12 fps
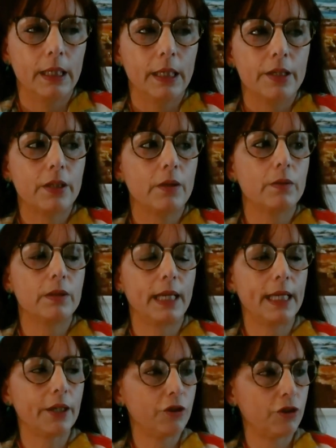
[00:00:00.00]
So
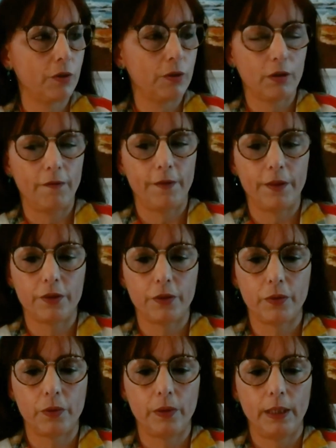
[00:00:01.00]
take your shoes off at the
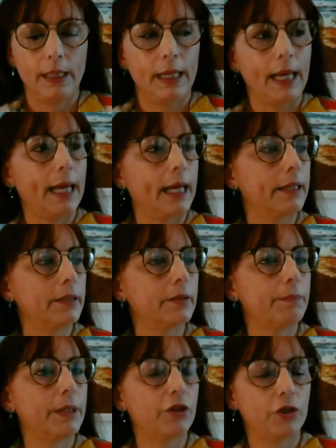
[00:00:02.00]
door and
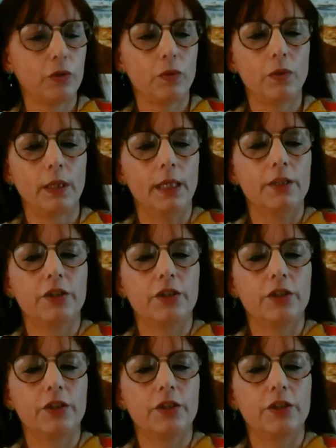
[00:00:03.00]
be sure